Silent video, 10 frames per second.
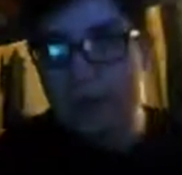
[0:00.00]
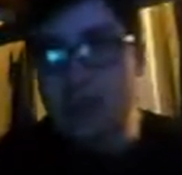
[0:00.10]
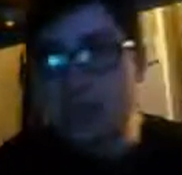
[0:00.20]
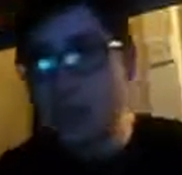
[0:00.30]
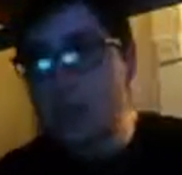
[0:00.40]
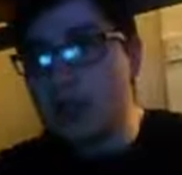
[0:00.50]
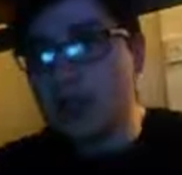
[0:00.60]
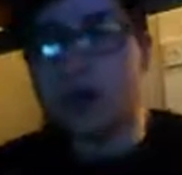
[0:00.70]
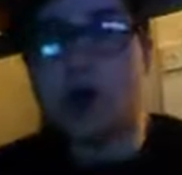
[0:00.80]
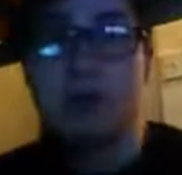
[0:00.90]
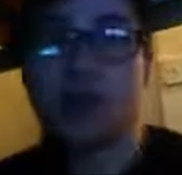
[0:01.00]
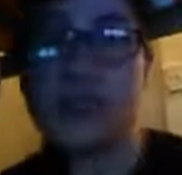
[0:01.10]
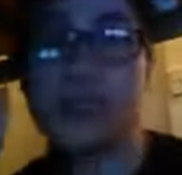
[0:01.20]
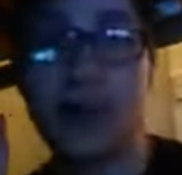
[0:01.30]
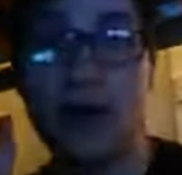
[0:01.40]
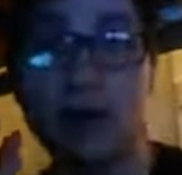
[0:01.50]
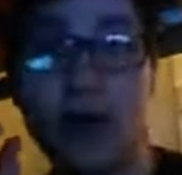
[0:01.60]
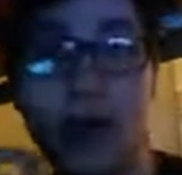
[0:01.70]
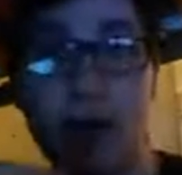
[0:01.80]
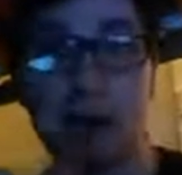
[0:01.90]
be commenting
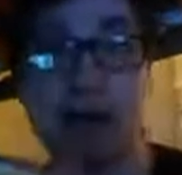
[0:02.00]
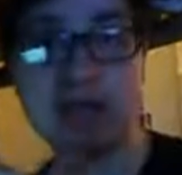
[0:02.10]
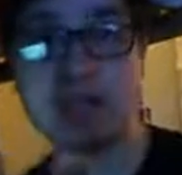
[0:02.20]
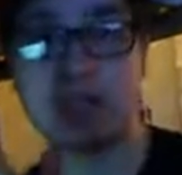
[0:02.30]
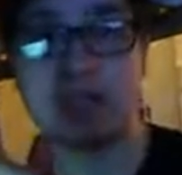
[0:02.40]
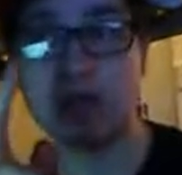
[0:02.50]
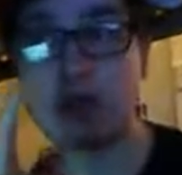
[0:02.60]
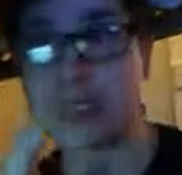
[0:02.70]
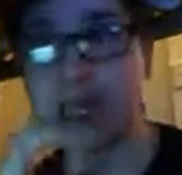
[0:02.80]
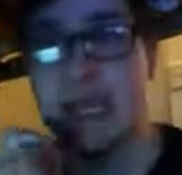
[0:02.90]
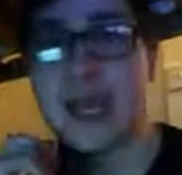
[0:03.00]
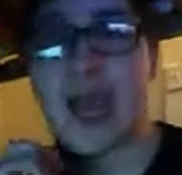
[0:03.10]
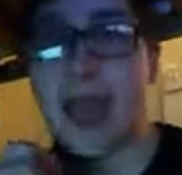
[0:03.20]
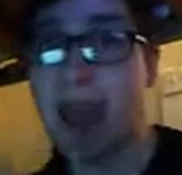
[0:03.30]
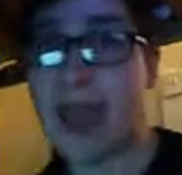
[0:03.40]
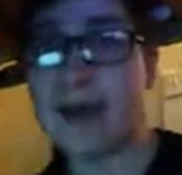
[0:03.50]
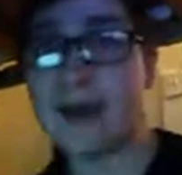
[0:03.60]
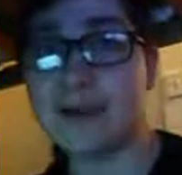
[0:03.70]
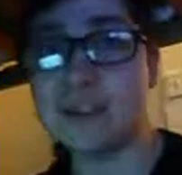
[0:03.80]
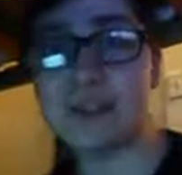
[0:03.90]
down a message to you saying,
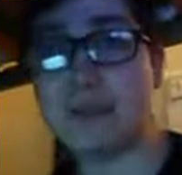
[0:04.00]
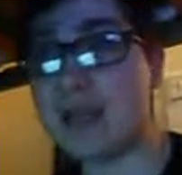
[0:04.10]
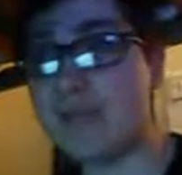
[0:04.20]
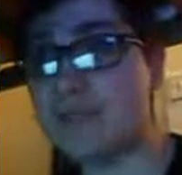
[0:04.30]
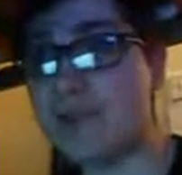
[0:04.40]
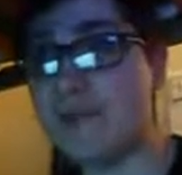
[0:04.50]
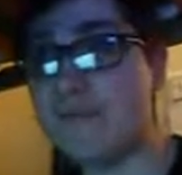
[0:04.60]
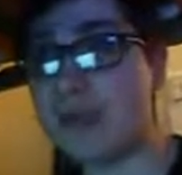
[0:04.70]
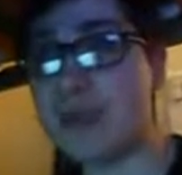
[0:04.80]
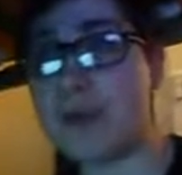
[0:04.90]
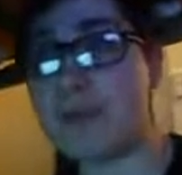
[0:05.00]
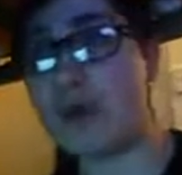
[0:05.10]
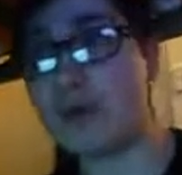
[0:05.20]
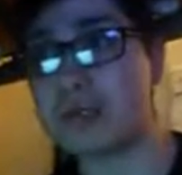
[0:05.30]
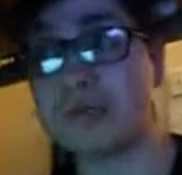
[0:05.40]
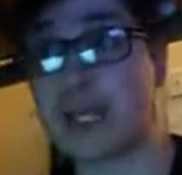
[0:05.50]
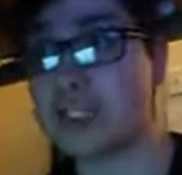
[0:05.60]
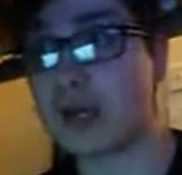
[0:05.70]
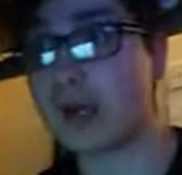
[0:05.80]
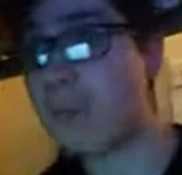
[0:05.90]
hey, I just made you a video, go to my
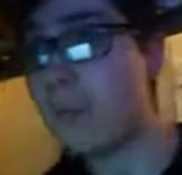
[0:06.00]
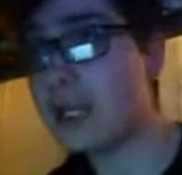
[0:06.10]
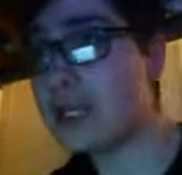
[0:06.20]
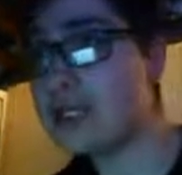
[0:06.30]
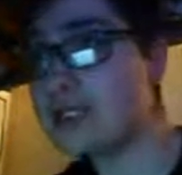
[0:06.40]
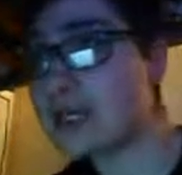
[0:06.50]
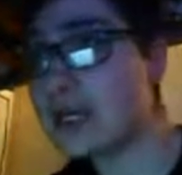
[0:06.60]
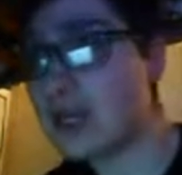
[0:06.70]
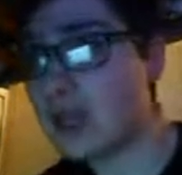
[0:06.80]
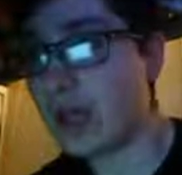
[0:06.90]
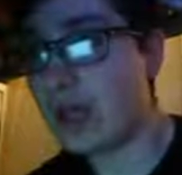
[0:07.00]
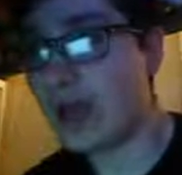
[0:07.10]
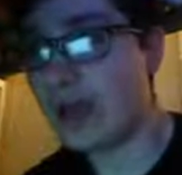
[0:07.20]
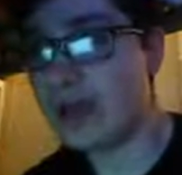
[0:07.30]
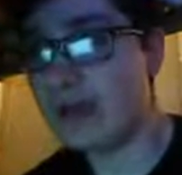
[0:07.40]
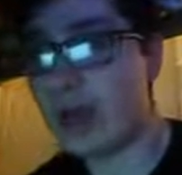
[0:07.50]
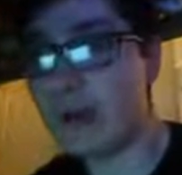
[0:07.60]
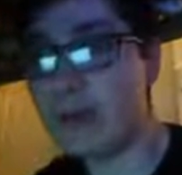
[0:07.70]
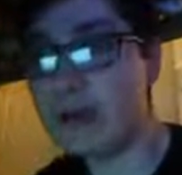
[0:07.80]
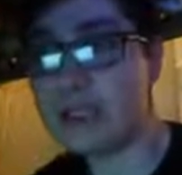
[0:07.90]
channel, please. And
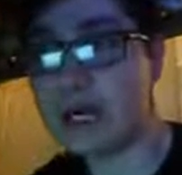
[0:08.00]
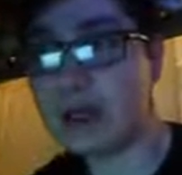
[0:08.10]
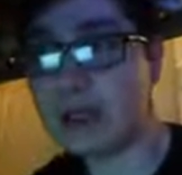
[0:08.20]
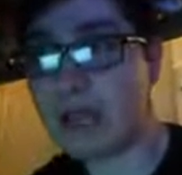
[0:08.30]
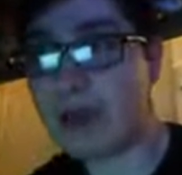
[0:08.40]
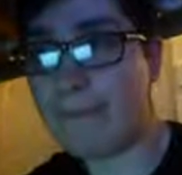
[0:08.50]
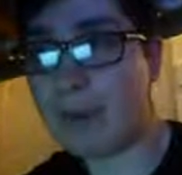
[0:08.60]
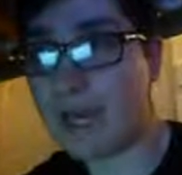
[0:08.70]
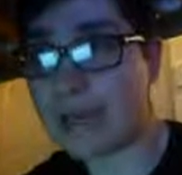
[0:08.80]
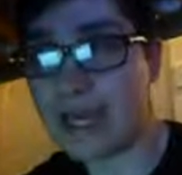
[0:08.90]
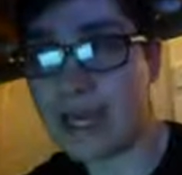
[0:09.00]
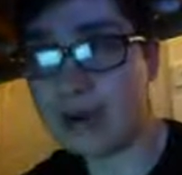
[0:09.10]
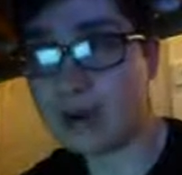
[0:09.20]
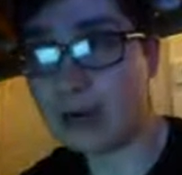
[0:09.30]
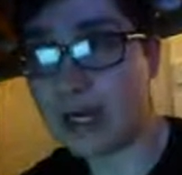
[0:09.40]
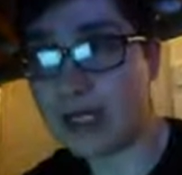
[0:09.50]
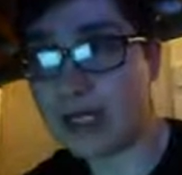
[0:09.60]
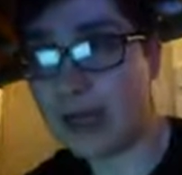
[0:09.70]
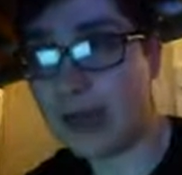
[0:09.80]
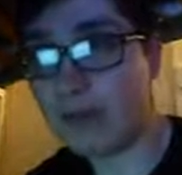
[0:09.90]
I will tell you that, but I can't right
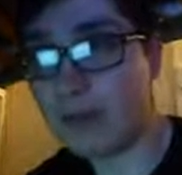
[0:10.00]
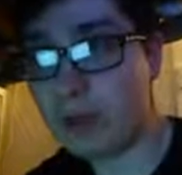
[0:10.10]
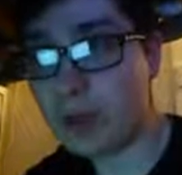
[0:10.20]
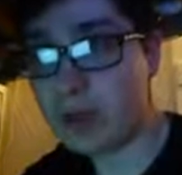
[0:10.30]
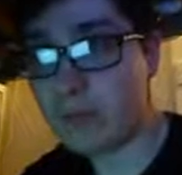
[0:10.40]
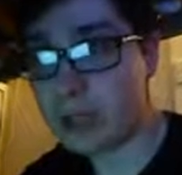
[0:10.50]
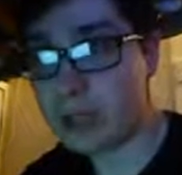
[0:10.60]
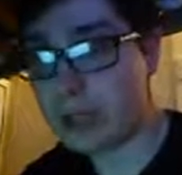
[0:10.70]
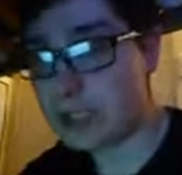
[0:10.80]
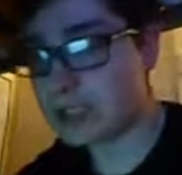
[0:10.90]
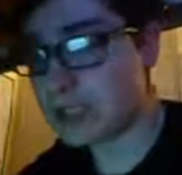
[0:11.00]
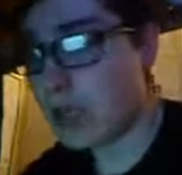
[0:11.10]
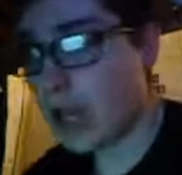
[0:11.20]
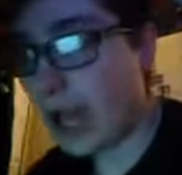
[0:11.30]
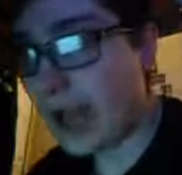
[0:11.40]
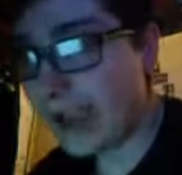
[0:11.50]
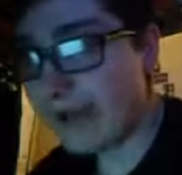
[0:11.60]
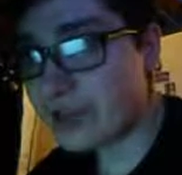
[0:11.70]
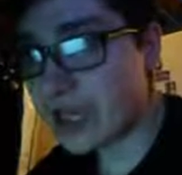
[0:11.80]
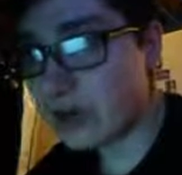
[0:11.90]
now because I
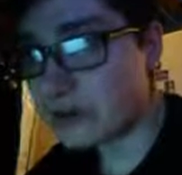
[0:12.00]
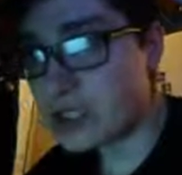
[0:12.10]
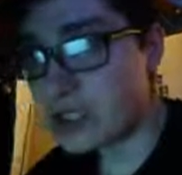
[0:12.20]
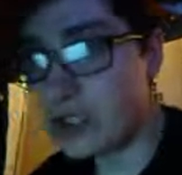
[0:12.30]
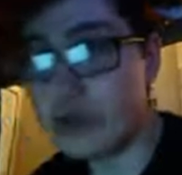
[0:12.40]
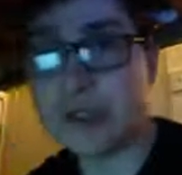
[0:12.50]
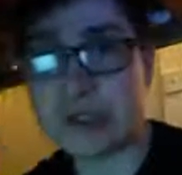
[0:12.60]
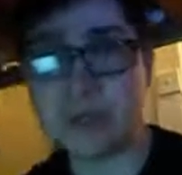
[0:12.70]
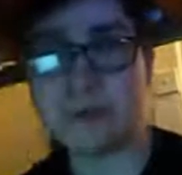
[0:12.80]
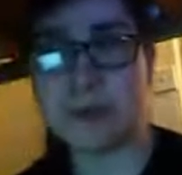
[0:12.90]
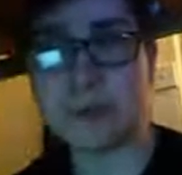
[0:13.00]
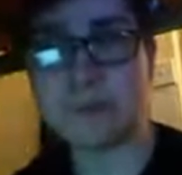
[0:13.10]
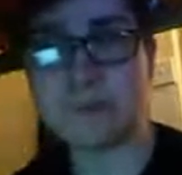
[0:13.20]
have to get onto YouTube.